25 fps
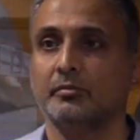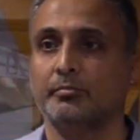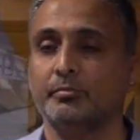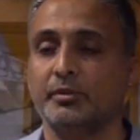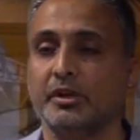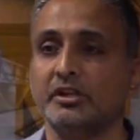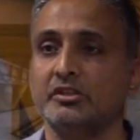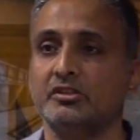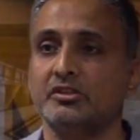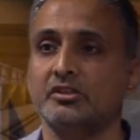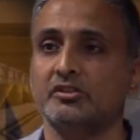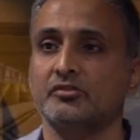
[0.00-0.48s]

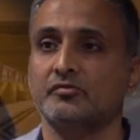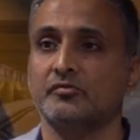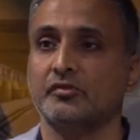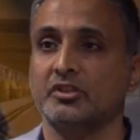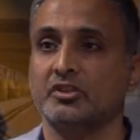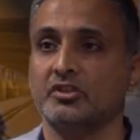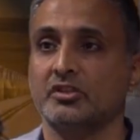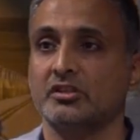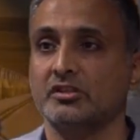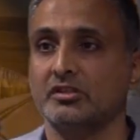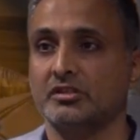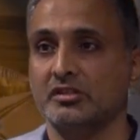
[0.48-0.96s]
pages,
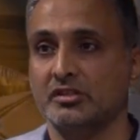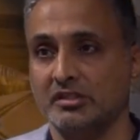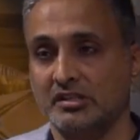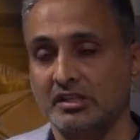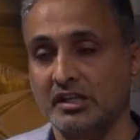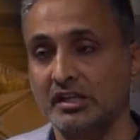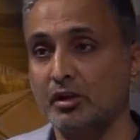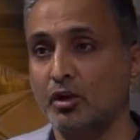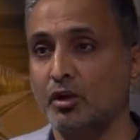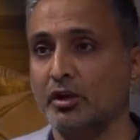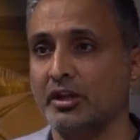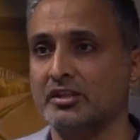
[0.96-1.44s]
which is
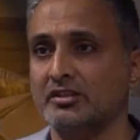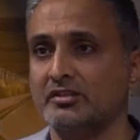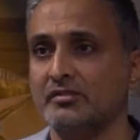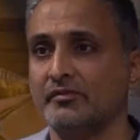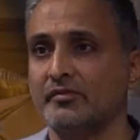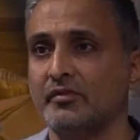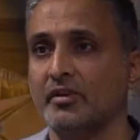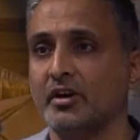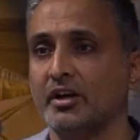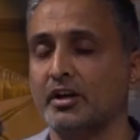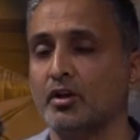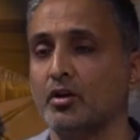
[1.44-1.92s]
still on
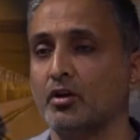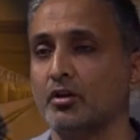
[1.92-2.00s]
SFRA